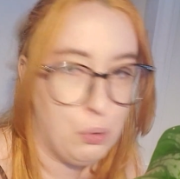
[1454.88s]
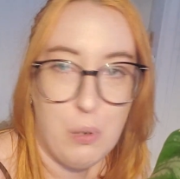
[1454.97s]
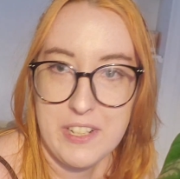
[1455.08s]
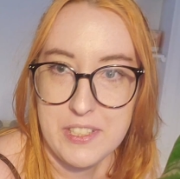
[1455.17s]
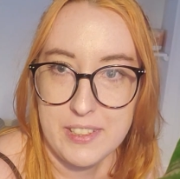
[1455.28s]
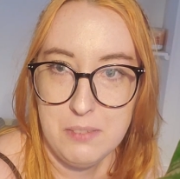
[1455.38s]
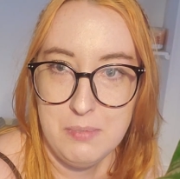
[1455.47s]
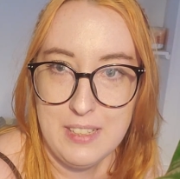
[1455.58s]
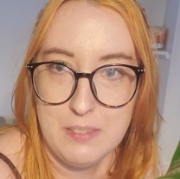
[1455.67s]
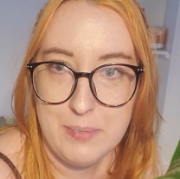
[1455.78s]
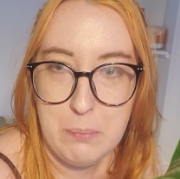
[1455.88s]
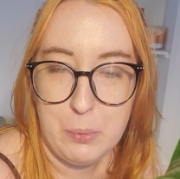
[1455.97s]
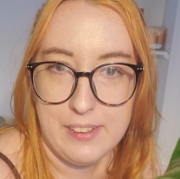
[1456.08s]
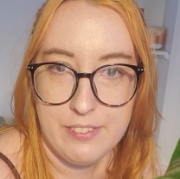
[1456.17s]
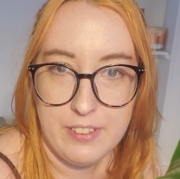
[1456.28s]
water them, and then my
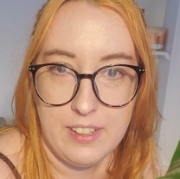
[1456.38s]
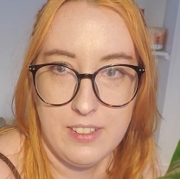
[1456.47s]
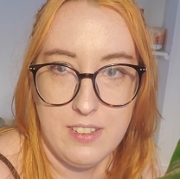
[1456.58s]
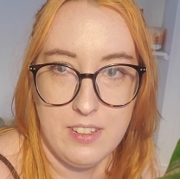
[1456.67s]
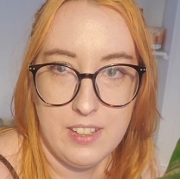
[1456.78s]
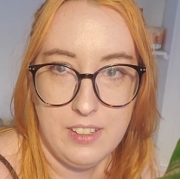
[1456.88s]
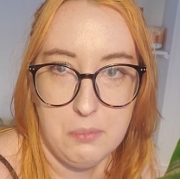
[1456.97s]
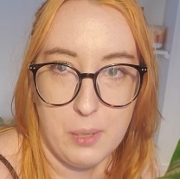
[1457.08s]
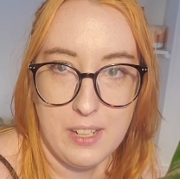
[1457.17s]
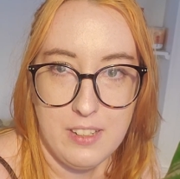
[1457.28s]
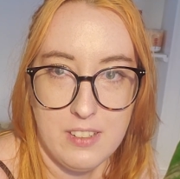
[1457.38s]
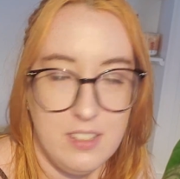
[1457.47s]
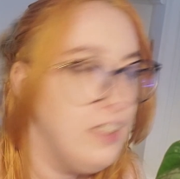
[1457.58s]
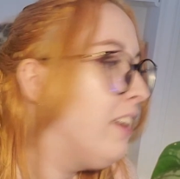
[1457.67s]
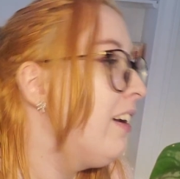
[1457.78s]
boyfriend then
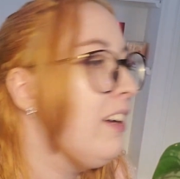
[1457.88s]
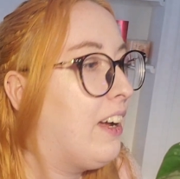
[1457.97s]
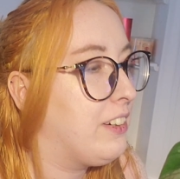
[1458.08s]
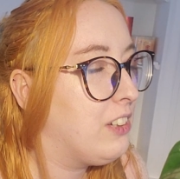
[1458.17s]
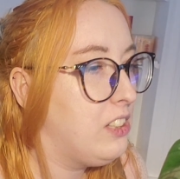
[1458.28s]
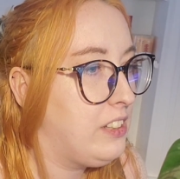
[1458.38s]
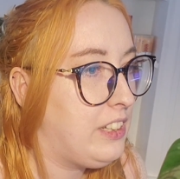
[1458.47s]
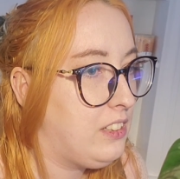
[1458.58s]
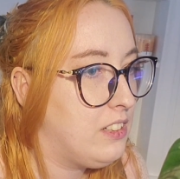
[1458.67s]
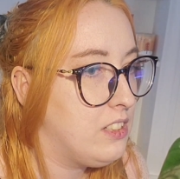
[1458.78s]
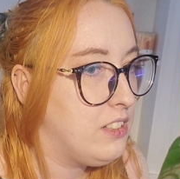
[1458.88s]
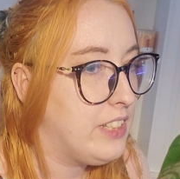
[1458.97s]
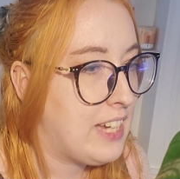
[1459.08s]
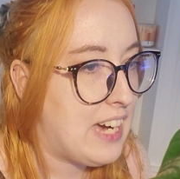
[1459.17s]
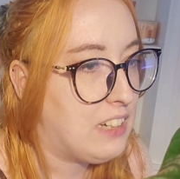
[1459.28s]
went and cleaned
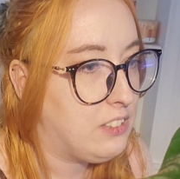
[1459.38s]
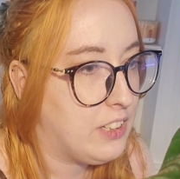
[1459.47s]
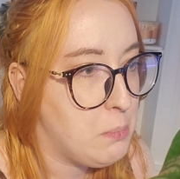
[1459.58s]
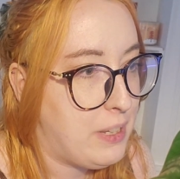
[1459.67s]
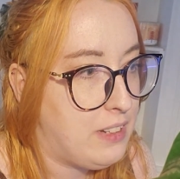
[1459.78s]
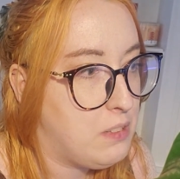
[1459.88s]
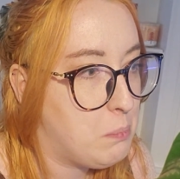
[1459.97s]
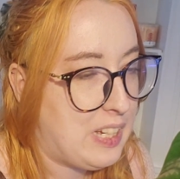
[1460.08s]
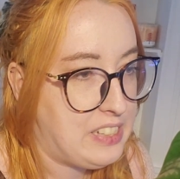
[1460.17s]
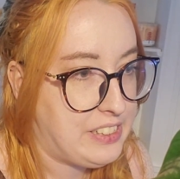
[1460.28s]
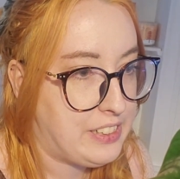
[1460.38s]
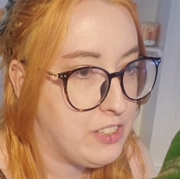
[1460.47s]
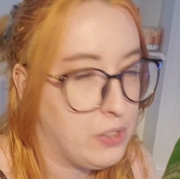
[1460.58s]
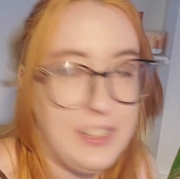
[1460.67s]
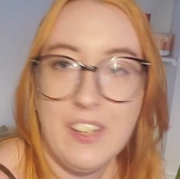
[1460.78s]
the cat litter bin by
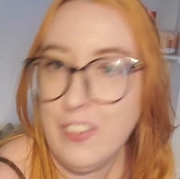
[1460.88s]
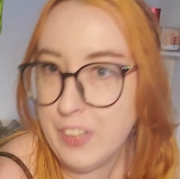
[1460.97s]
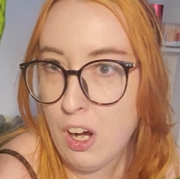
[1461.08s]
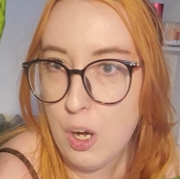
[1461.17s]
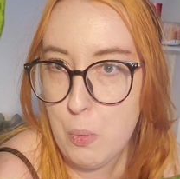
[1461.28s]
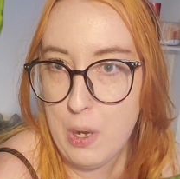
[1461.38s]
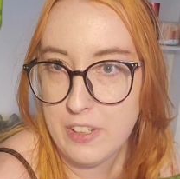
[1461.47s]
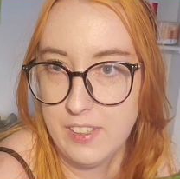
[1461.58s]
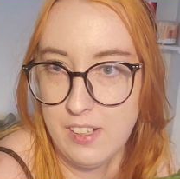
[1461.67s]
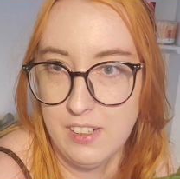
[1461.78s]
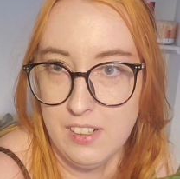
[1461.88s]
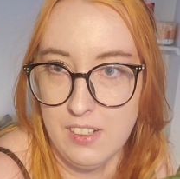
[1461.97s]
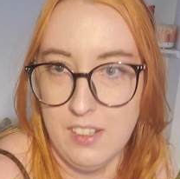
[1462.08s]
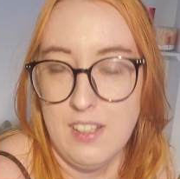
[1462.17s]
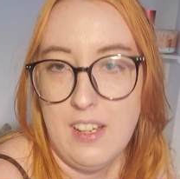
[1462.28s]
turning on the hot water,
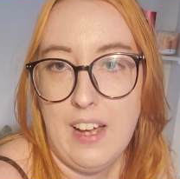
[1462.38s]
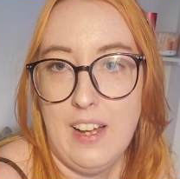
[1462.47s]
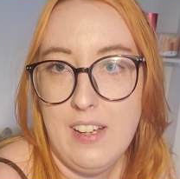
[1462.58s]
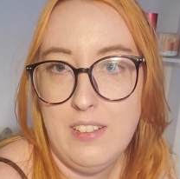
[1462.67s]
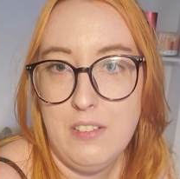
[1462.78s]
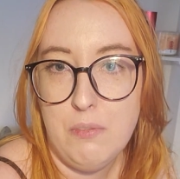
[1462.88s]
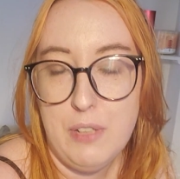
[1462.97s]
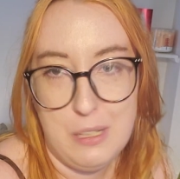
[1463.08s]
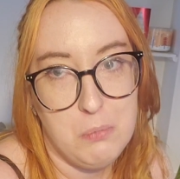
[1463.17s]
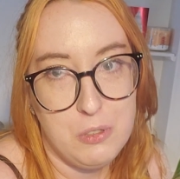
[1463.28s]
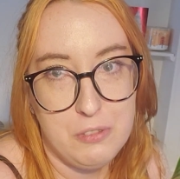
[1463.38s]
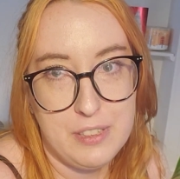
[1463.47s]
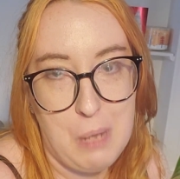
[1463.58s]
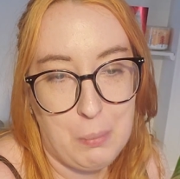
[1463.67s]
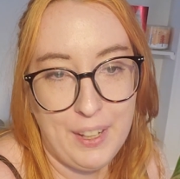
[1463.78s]
and without
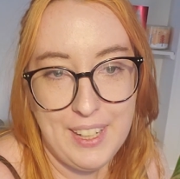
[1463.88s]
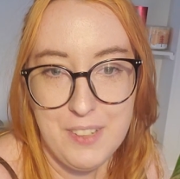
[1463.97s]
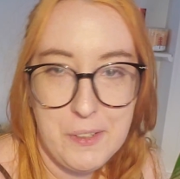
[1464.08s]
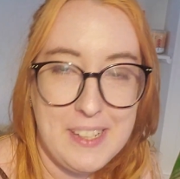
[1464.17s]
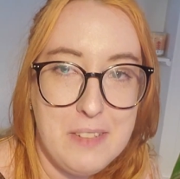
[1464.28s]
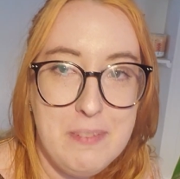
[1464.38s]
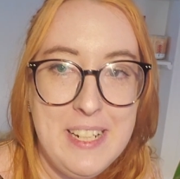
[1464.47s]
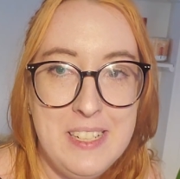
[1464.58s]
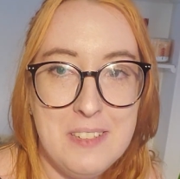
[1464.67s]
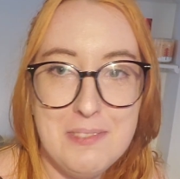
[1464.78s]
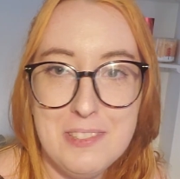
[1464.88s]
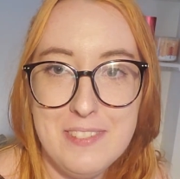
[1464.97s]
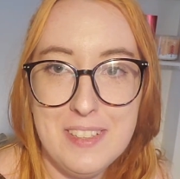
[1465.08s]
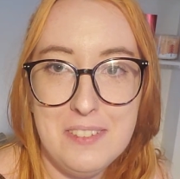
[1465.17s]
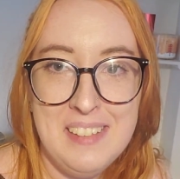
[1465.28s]
moving my plants or getting me to
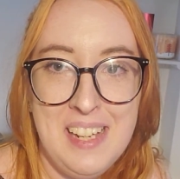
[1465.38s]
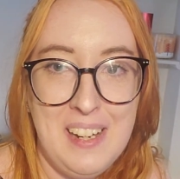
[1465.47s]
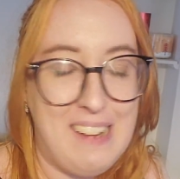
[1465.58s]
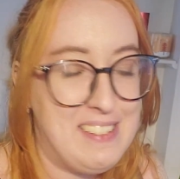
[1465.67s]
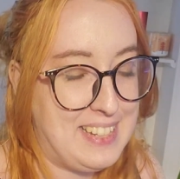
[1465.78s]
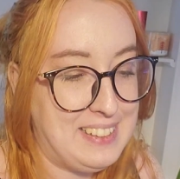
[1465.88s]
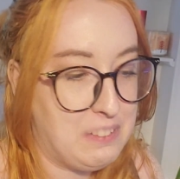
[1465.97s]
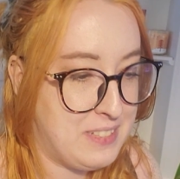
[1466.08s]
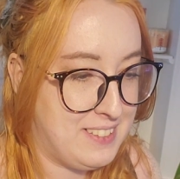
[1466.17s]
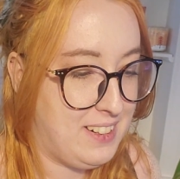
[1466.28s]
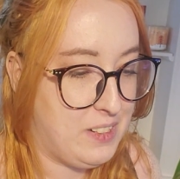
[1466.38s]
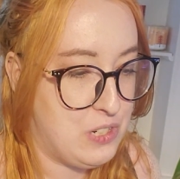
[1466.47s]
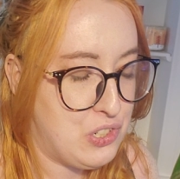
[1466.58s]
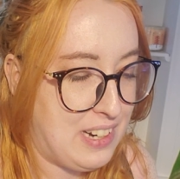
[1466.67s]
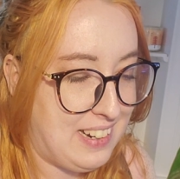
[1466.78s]
move them, I was letting them sit there to
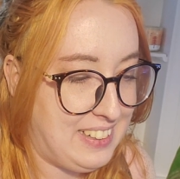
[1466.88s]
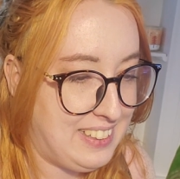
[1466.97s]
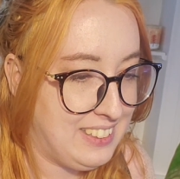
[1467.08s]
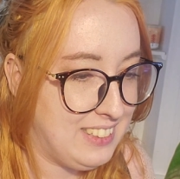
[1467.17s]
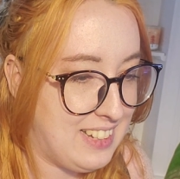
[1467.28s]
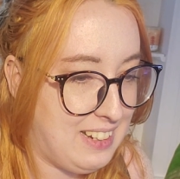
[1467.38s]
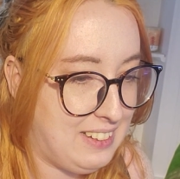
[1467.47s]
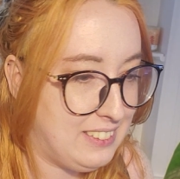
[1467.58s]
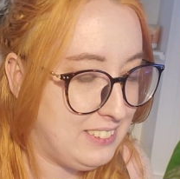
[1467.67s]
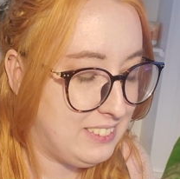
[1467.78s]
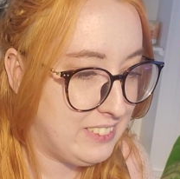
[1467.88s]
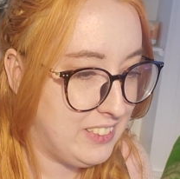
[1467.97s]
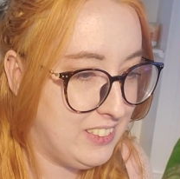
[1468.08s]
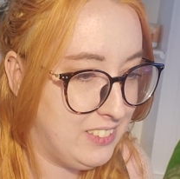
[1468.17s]
dry, and